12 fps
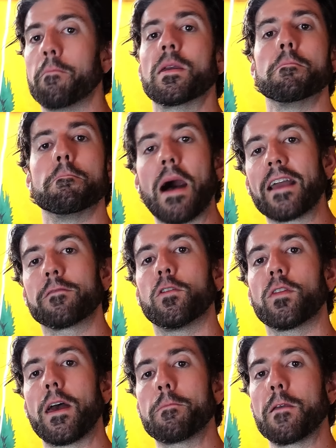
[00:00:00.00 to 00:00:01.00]
Be
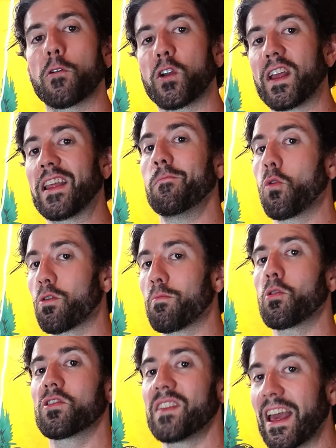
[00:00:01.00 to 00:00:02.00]
mindful that people are getting more and
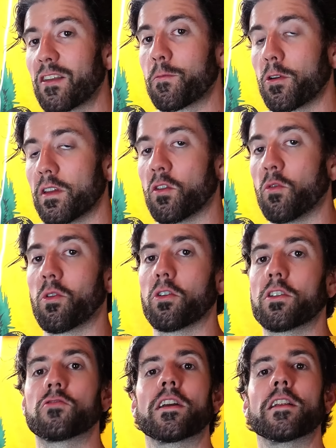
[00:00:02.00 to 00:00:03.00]
more desperate in the
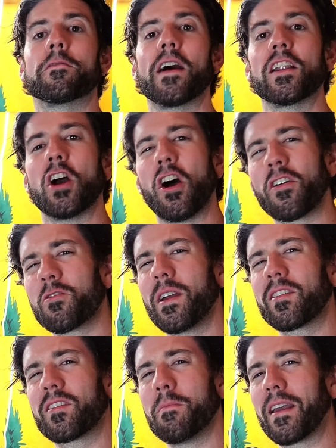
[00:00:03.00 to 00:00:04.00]
world and trying to find other
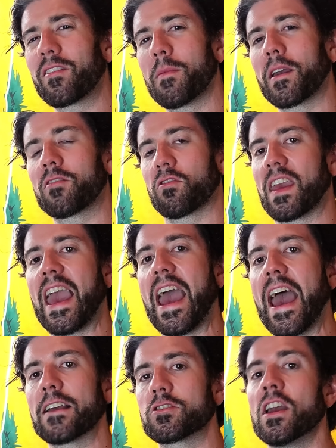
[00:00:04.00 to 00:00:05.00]
ways to make some extra
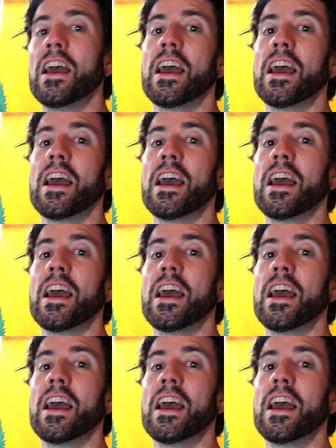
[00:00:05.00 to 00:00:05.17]
cash.